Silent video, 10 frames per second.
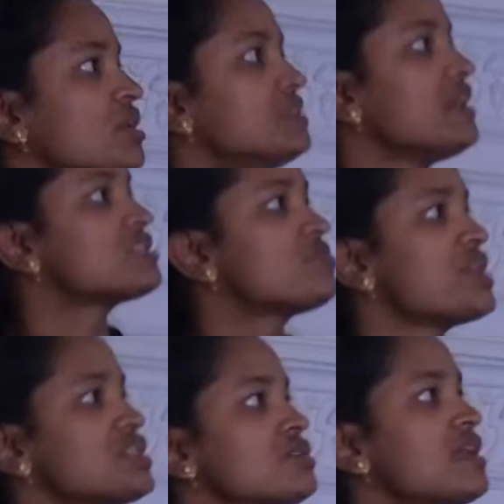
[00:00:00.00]
on the
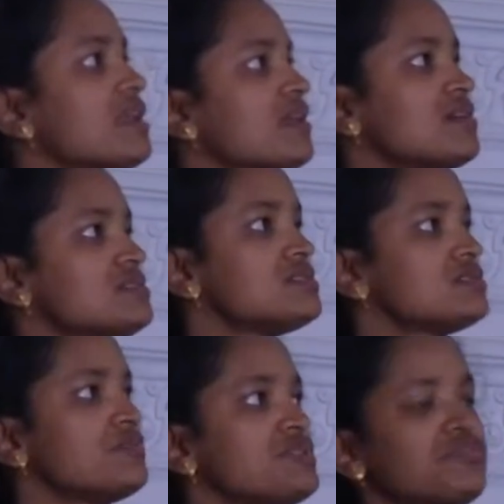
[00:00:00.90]
expression
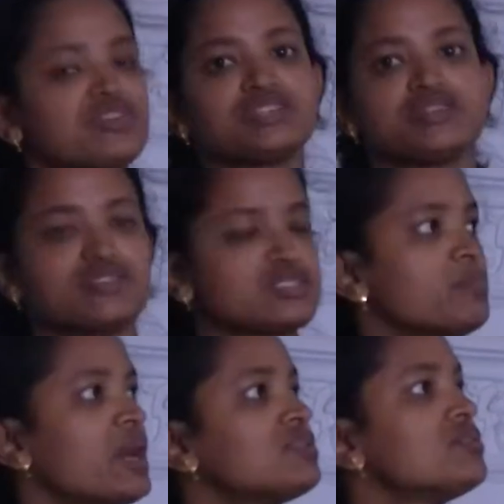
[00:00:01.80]
analysis of different defense
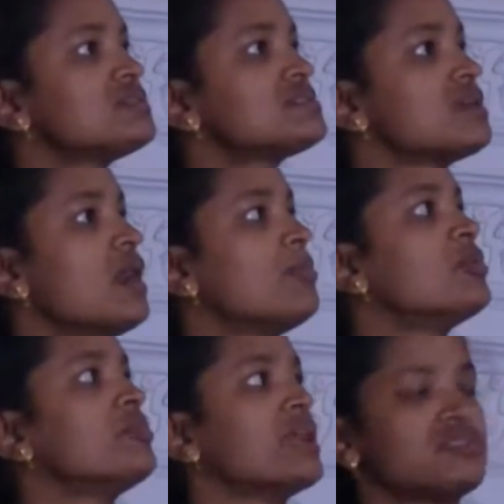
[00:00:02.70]
pathways
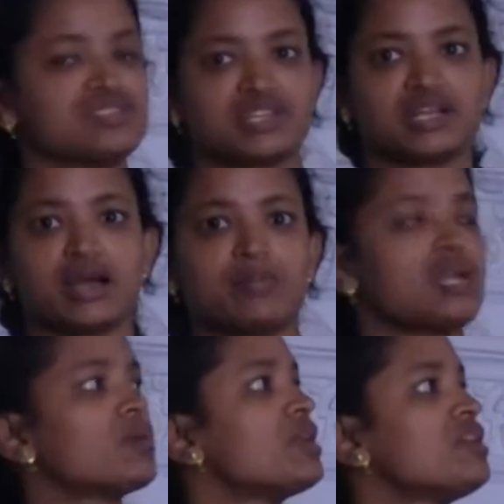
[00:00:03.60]
upon Merovingian
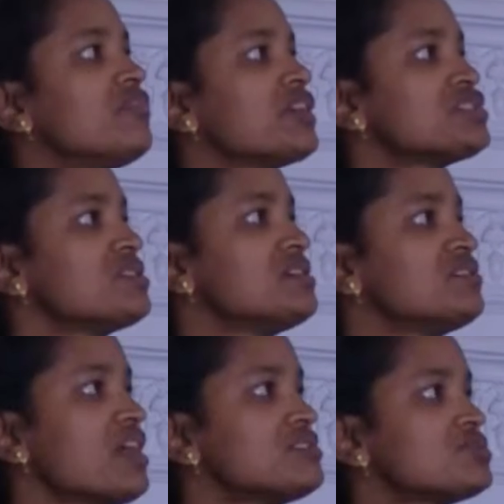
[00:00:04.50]
graminicola infection
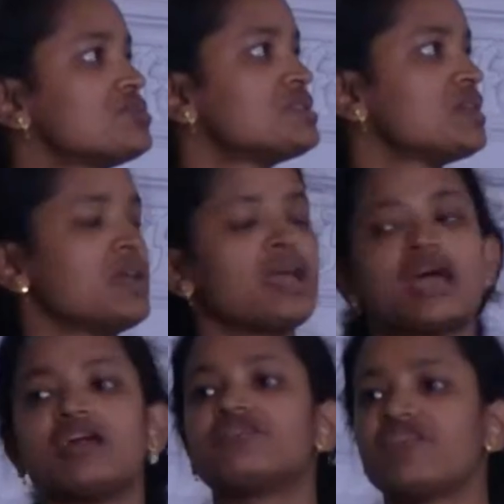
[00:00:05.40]
in rice root.
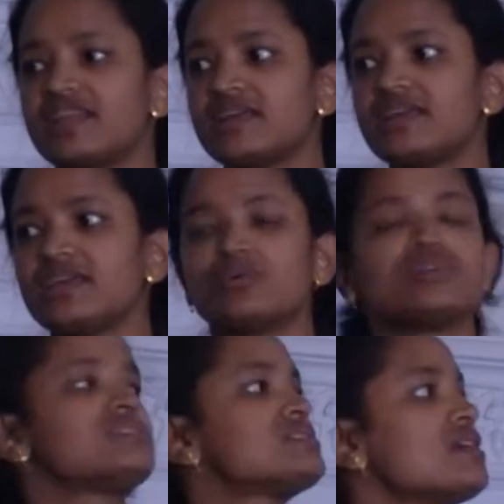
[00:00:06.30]
And finally,
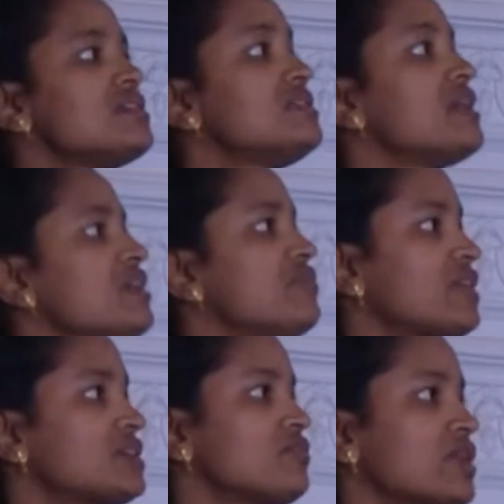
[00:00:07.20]
we studied the
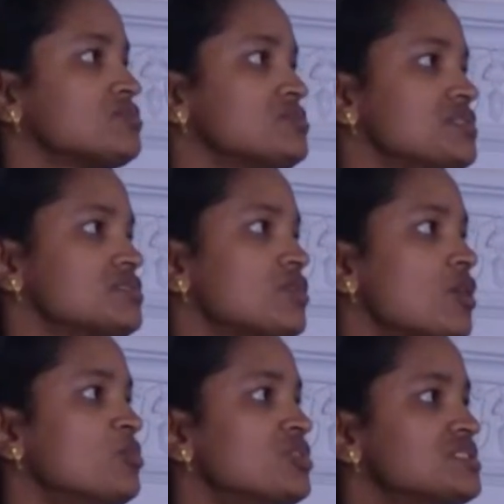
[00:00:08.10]
effect of exogenous
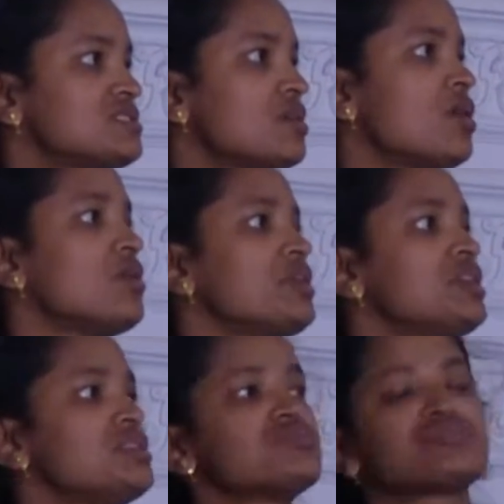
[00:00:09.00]
hormones on
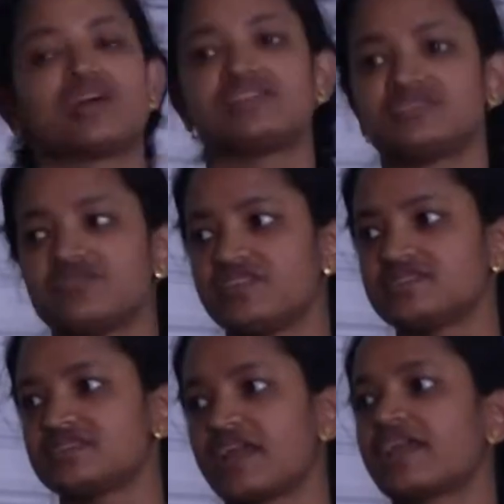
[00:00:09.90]
induced rice
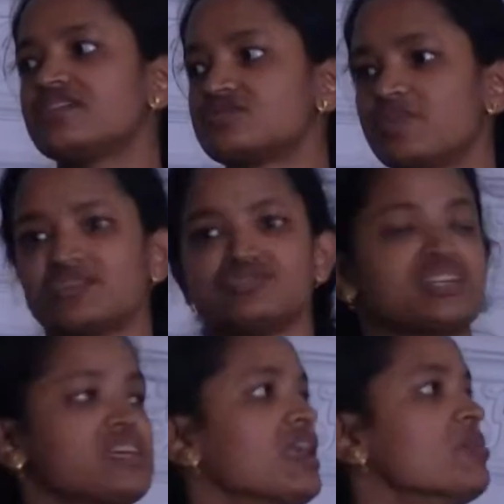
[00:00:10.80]
defense against
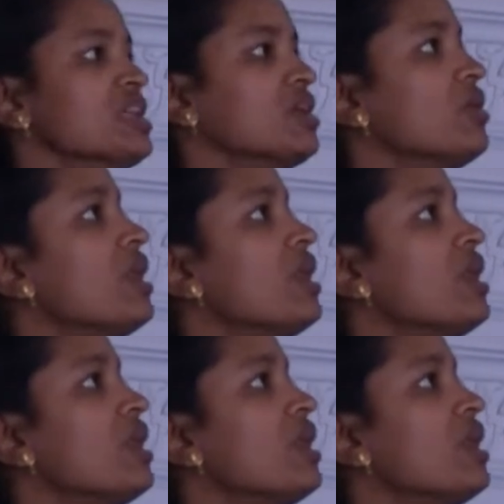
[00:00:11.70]
Merovingian graminicola.